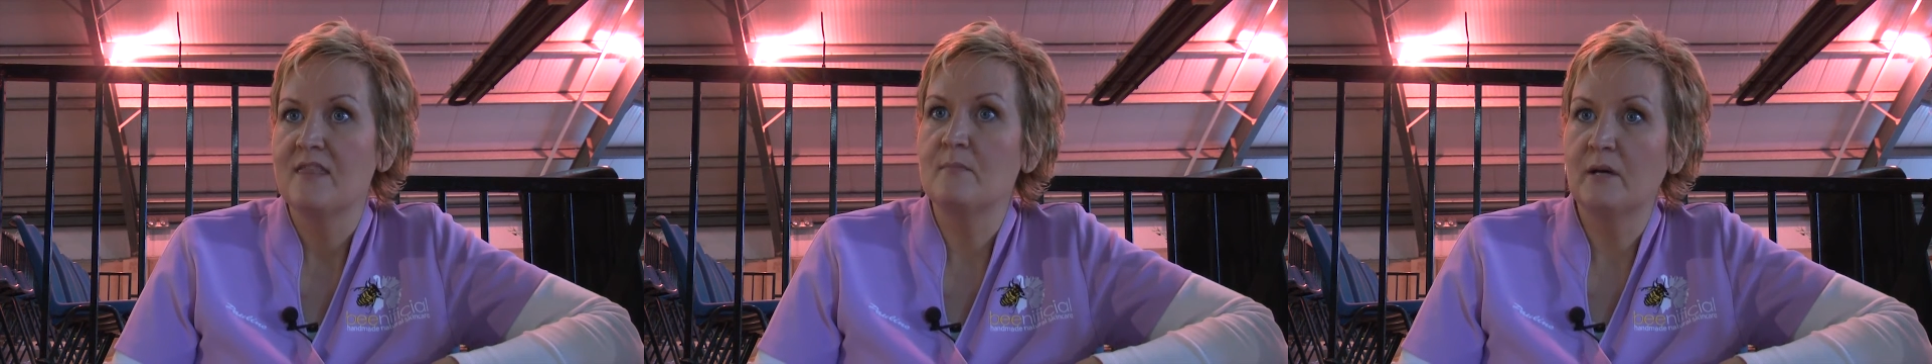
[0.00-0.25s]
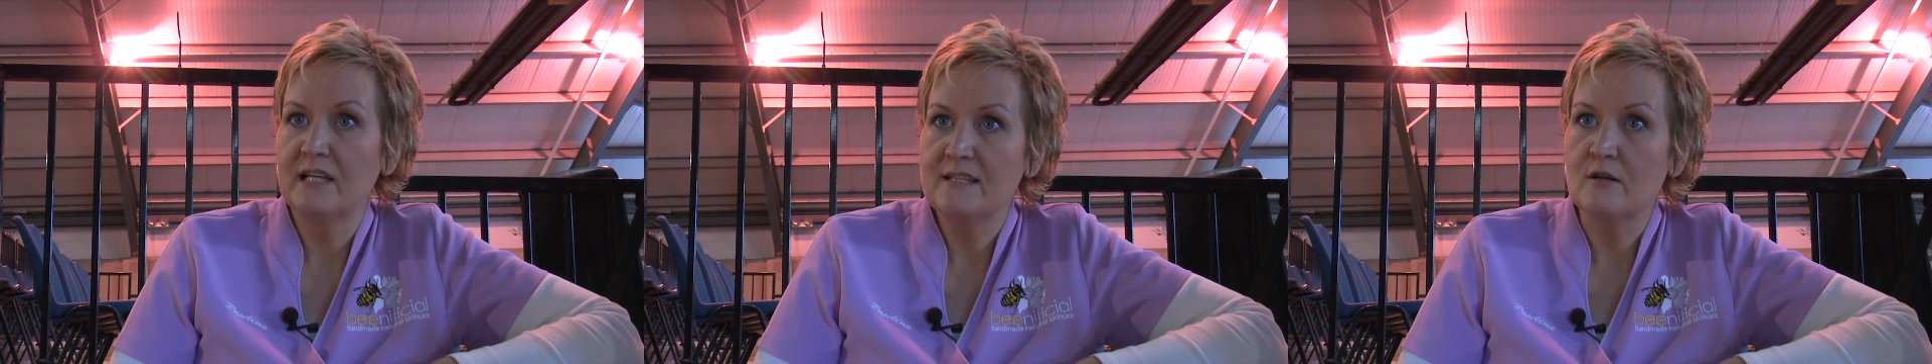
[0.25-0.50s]
The
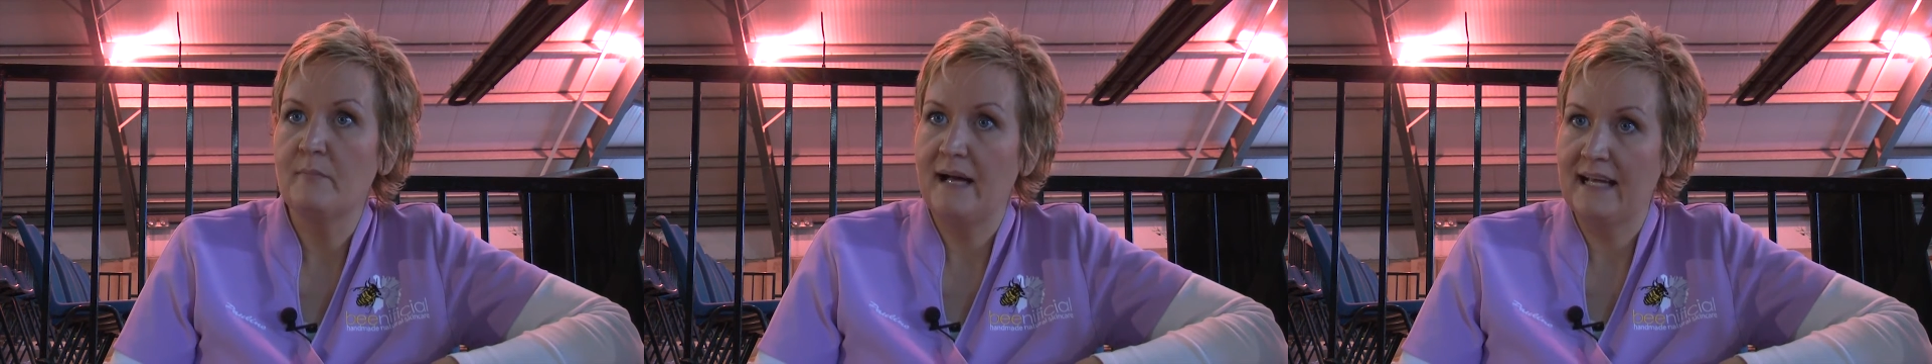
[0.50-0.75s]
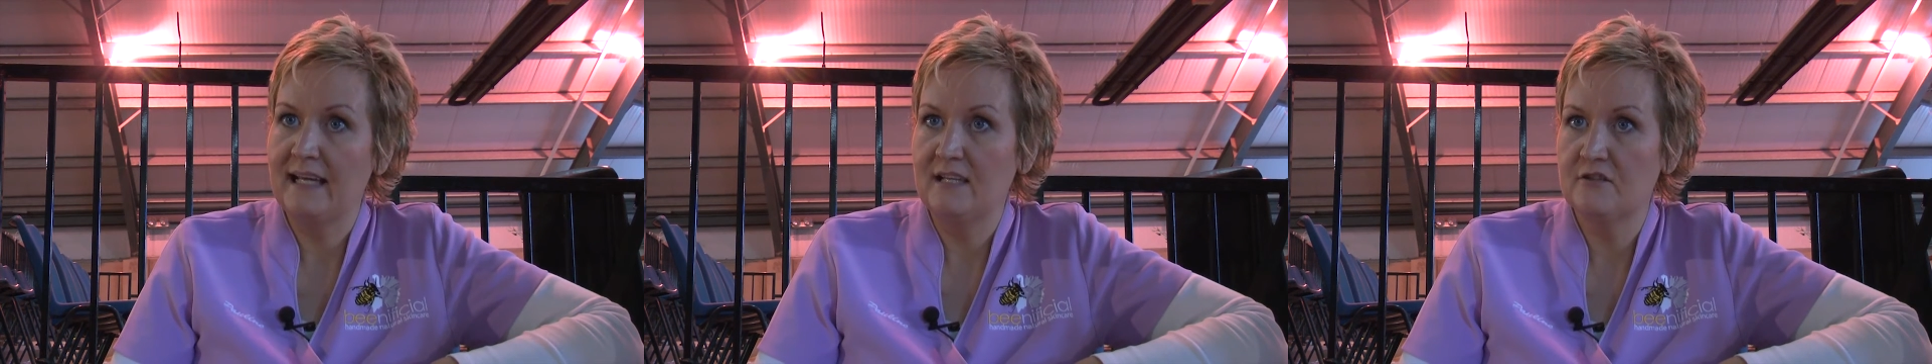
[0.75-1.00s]
money's going
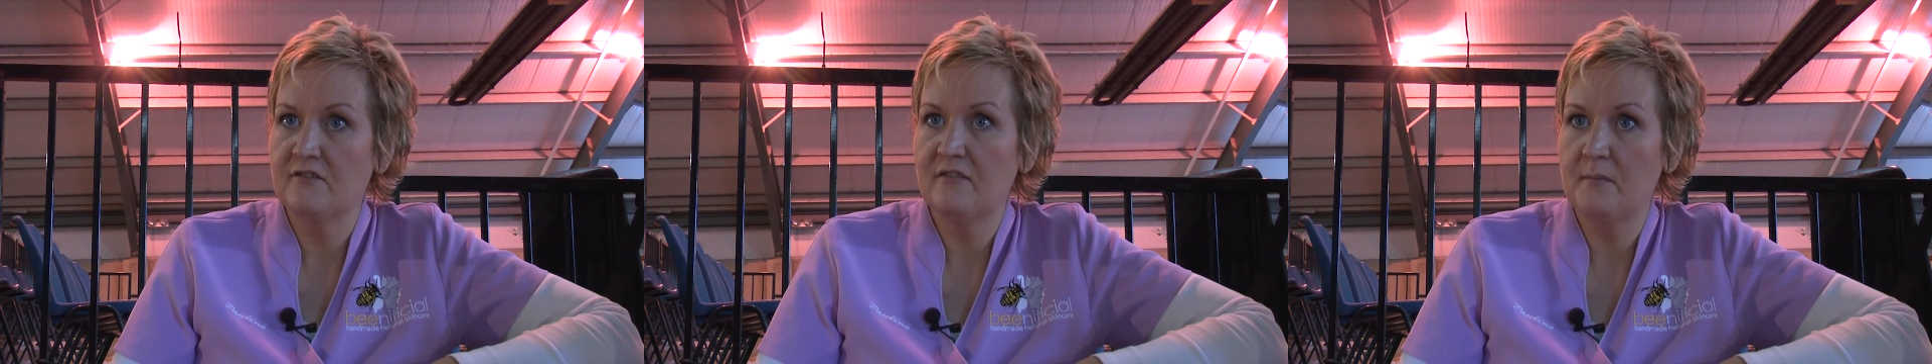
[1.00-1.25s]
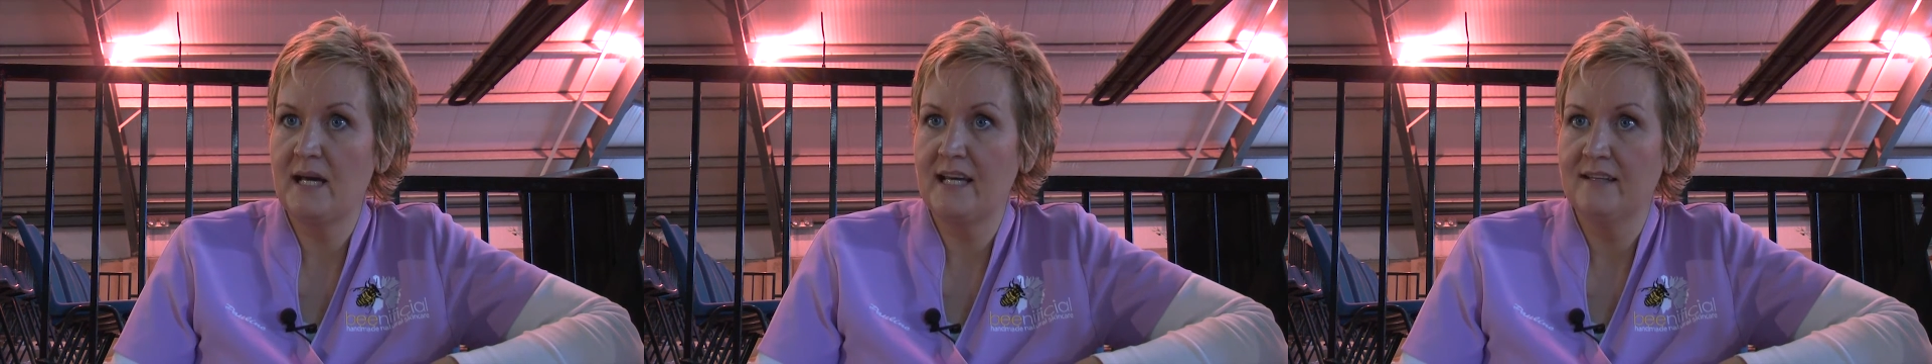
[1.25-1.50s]
back into
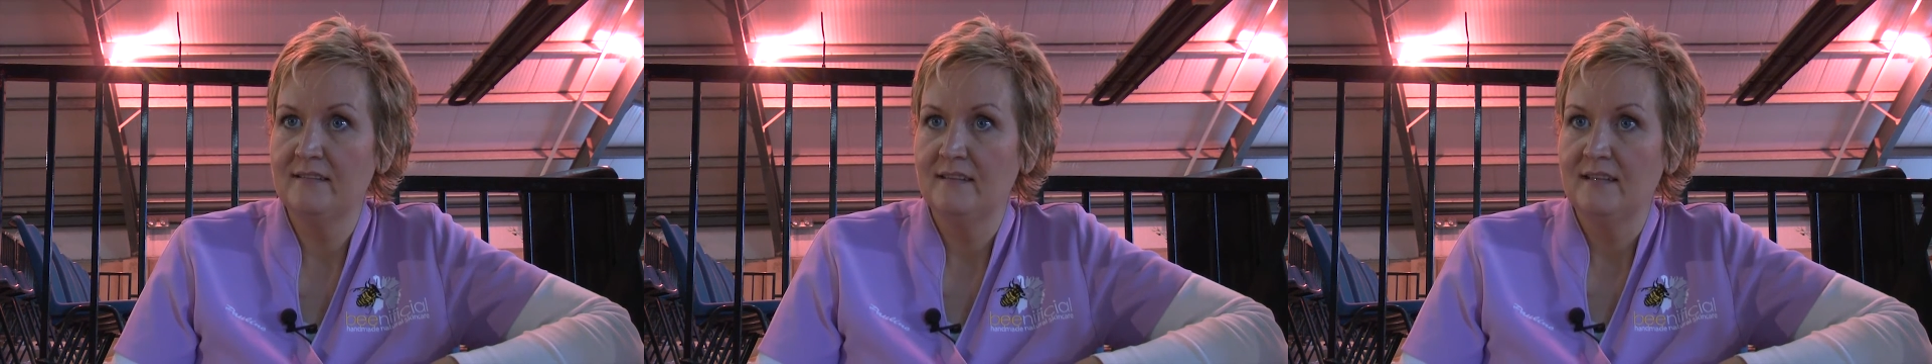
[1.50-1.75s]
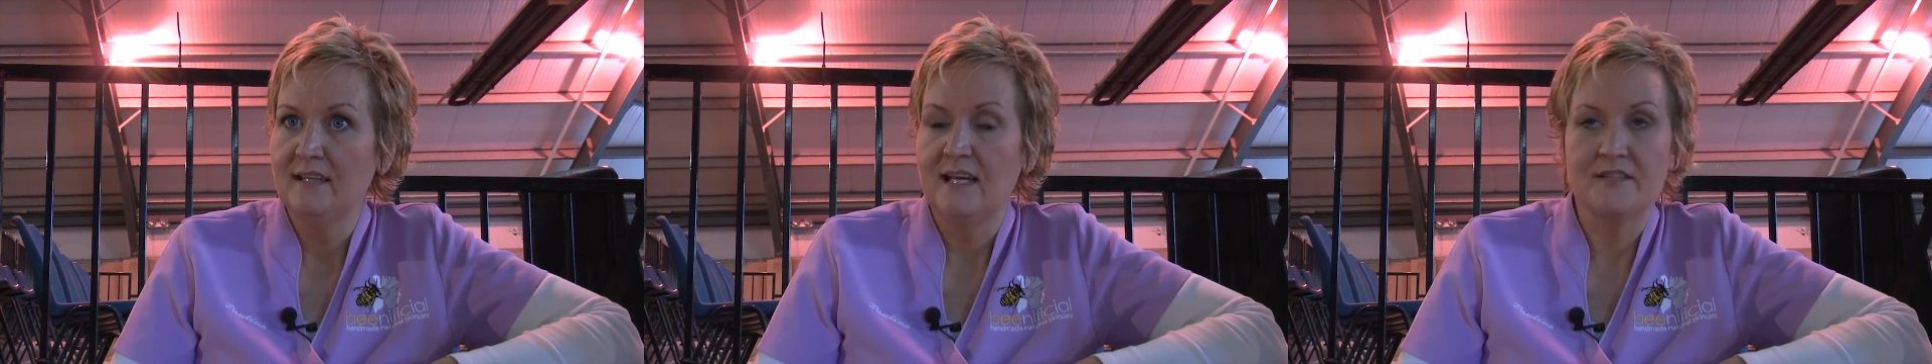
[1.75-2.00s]
Fermanagh,
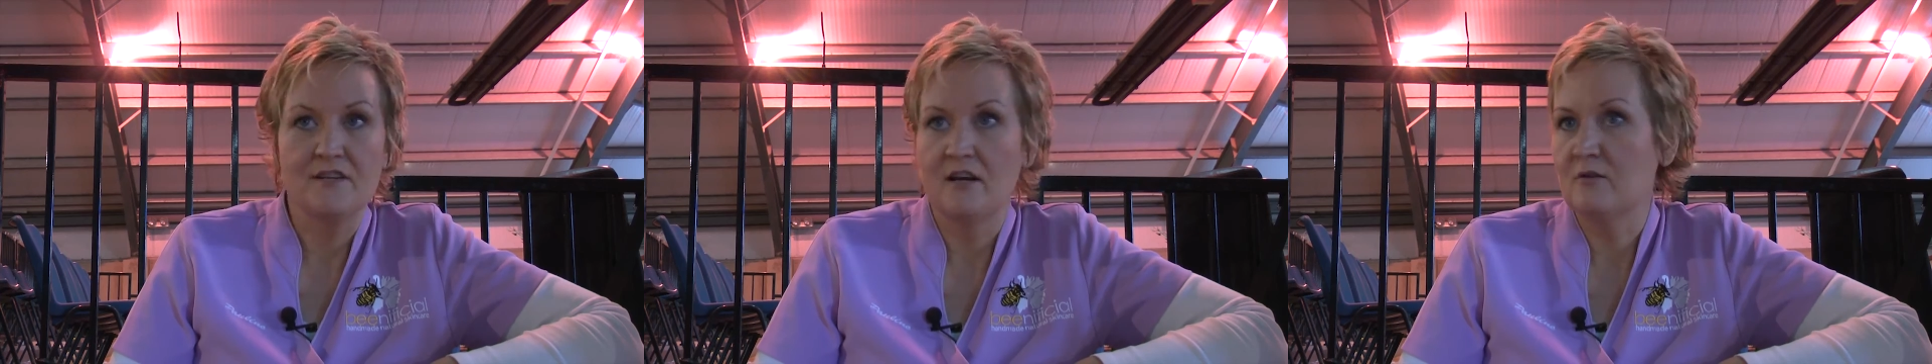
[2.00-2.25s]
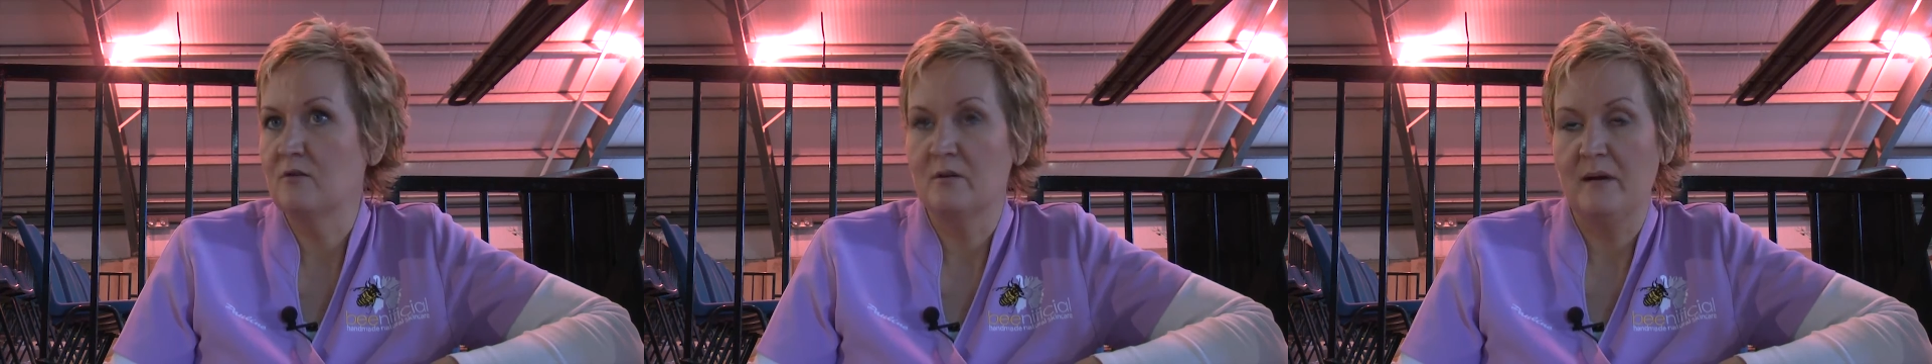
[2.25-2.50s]
it's
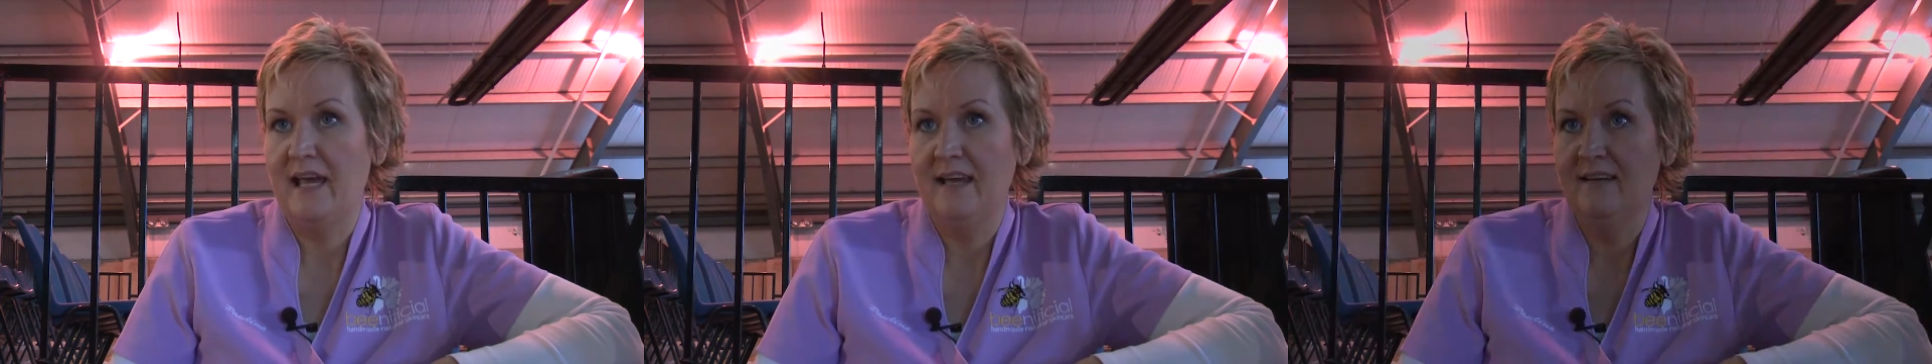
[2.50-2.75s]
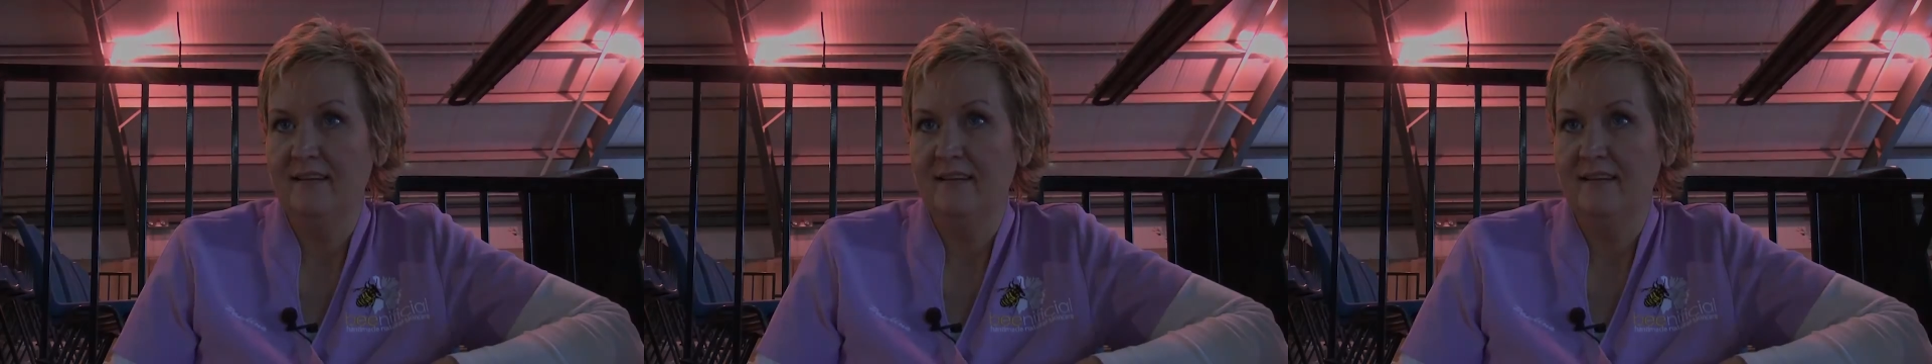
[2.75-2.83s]
not going away.